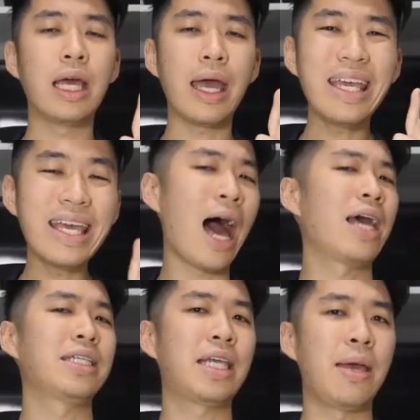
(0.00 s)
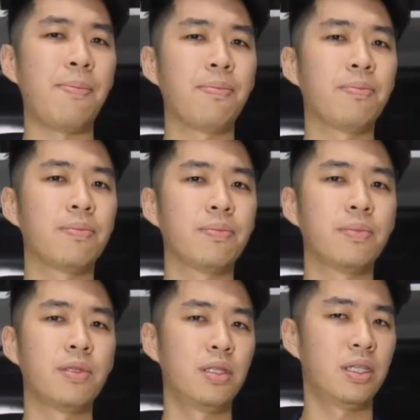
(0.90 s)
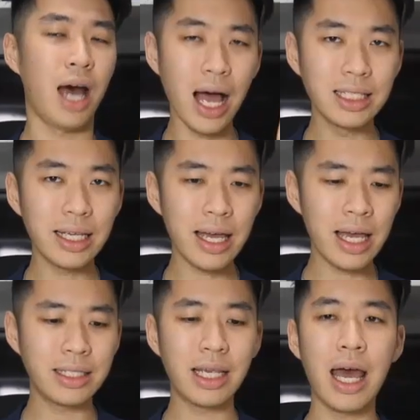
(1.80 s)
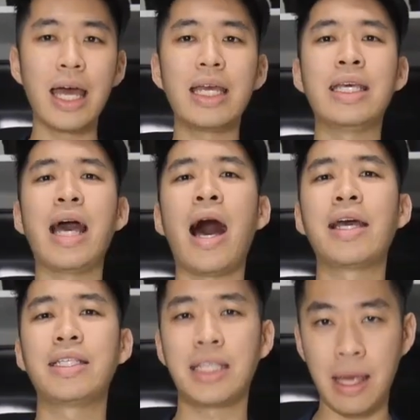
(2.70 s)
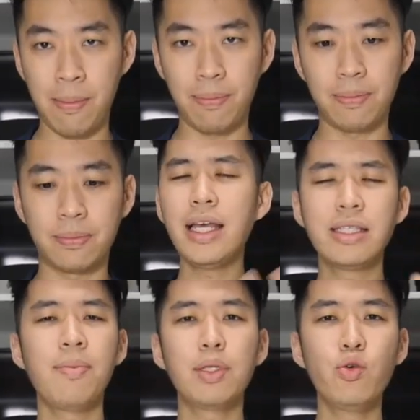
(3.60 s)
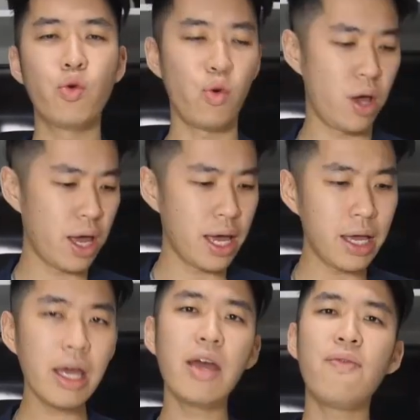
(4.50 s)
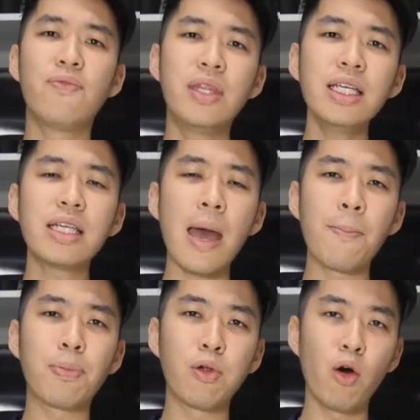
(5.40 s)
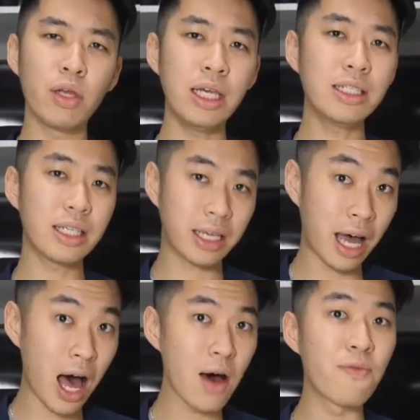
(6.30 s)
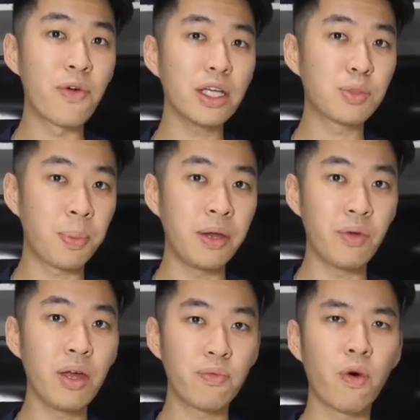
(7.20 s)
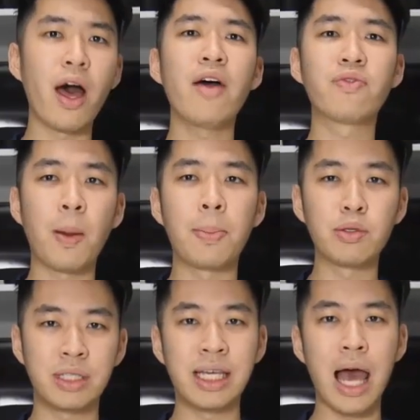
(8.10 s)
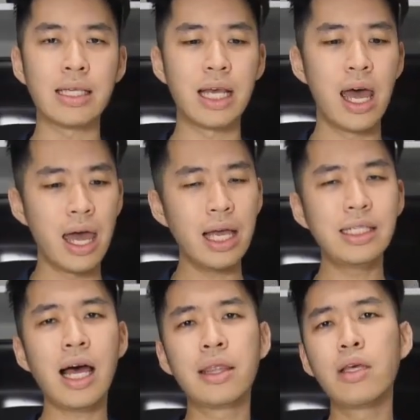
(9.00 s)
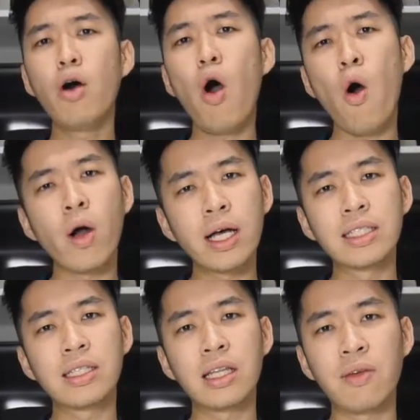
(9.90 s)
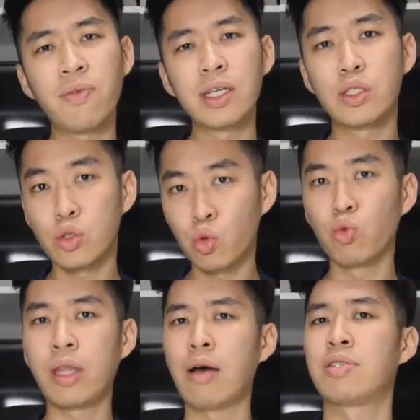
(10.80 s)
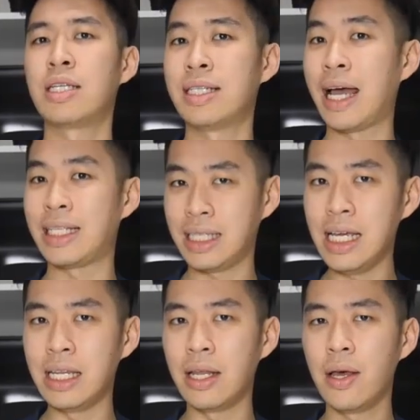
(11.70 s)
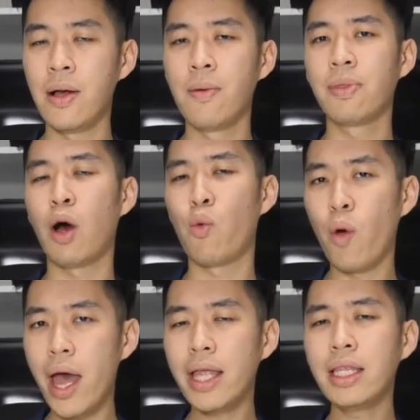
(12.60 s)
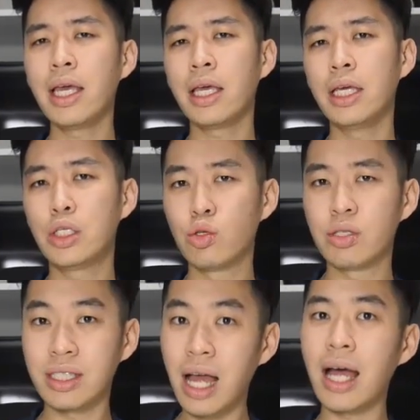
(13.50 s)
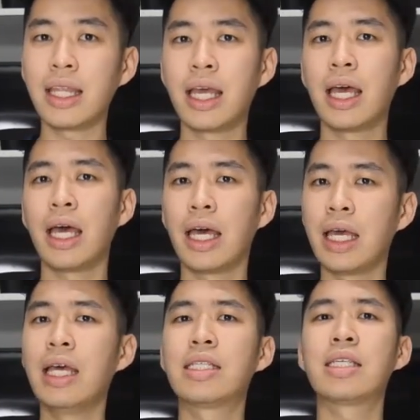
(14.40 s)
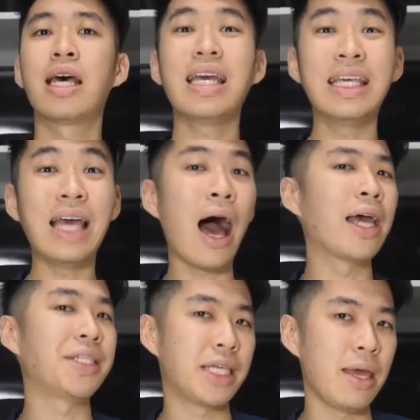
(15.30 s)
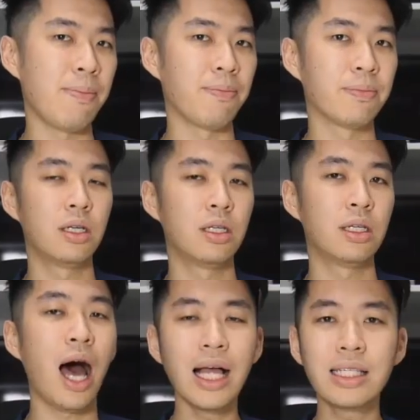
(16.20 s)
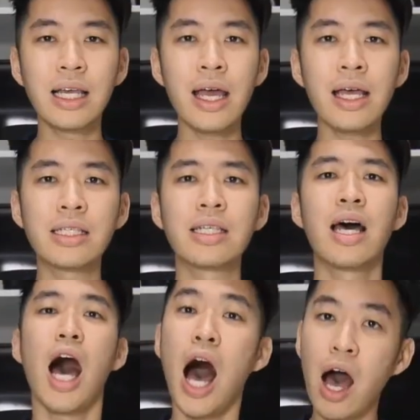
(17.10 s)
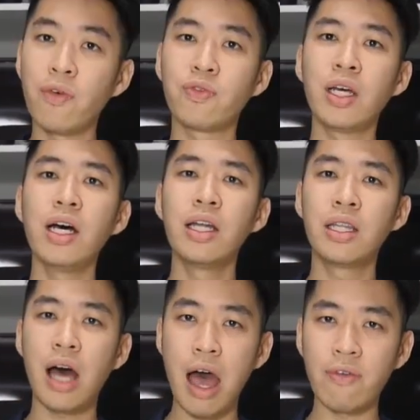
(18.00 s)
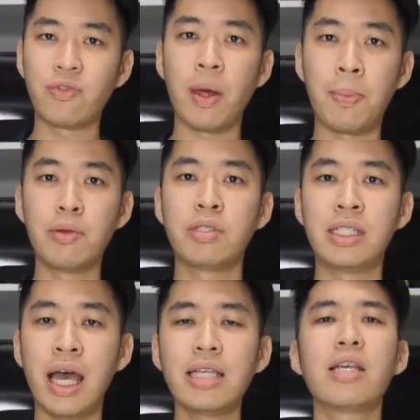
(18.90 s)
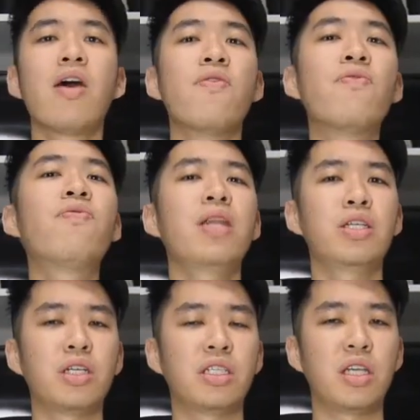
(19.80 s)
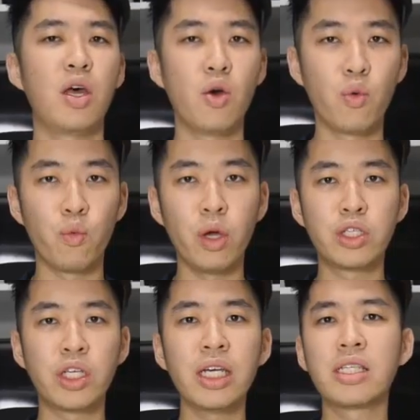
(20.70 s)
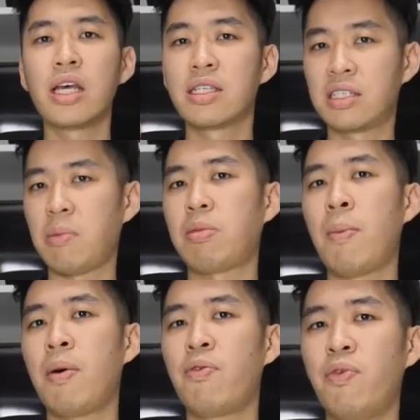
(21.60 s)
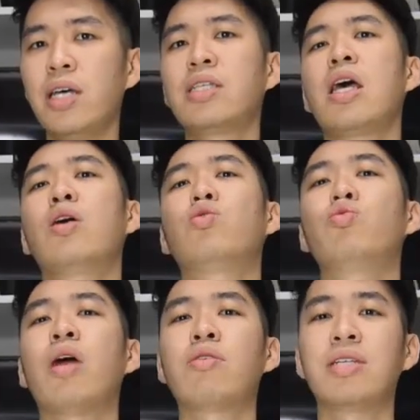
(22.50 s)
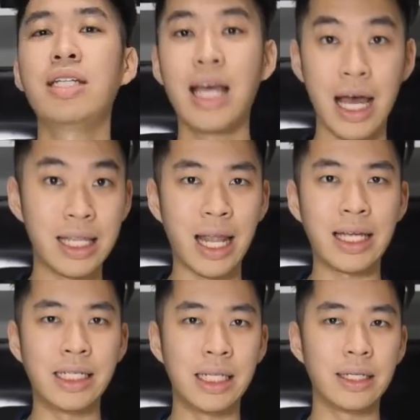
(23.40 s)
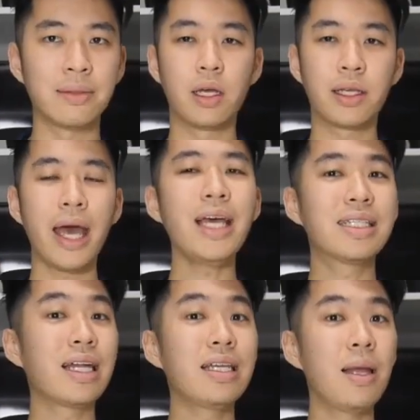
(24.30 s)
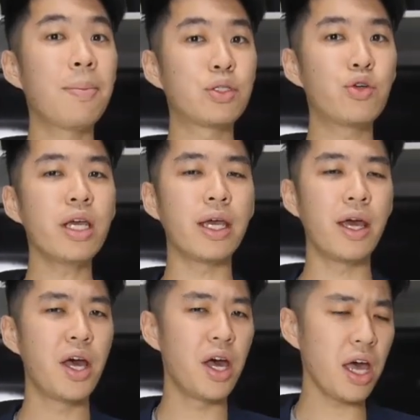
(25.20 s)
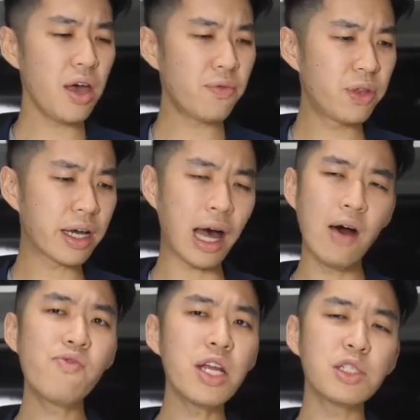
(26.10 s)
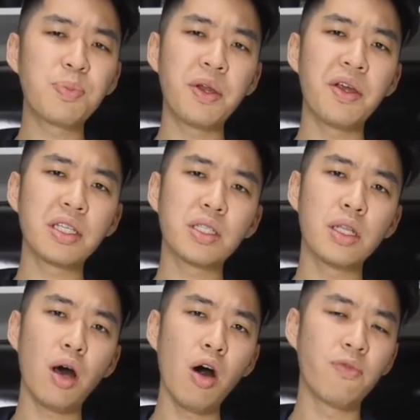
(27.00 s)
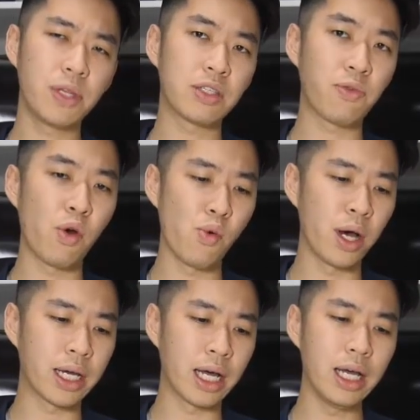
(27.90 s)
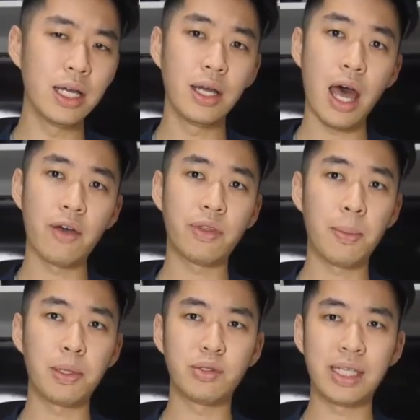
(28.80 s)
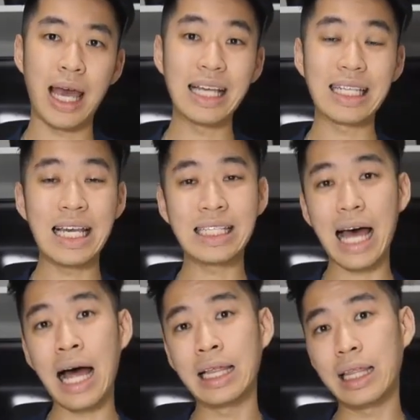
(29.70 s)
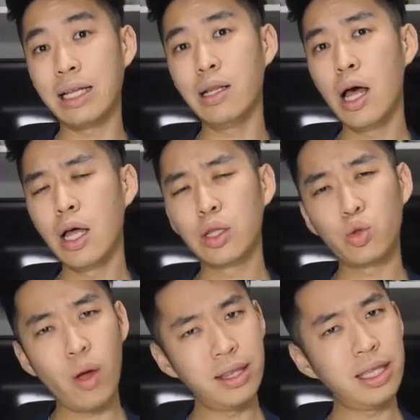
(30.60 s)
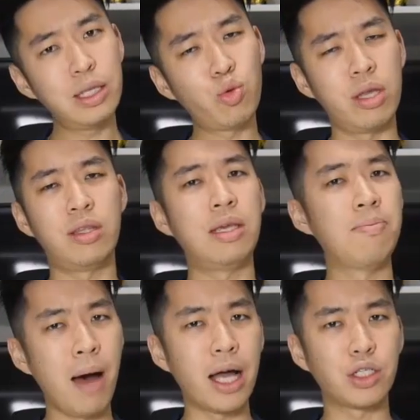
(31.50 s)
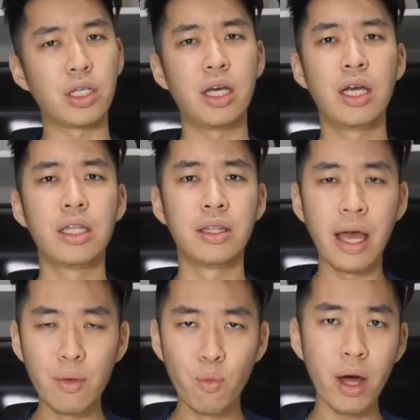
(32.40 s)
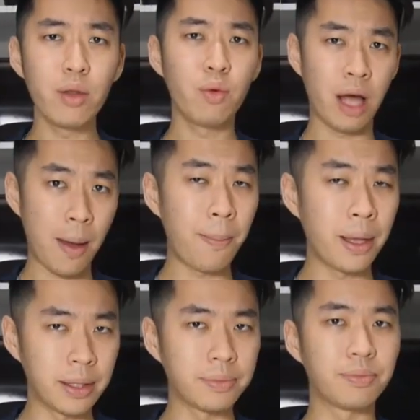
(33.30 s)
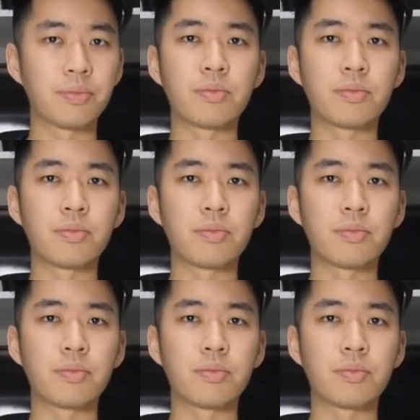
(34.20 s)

the EI scheme? The answer is EI scheme. Case number two, if this employee's coverage period for FWCS is until August 31st, 2019. Now, when he should start his EI scheme? The answer is after the FWCS finishes, which is September 1st, 2019. Case study number three, if the coverage period of this foreign worker, FWCS, is until 2020 March, then what will happen?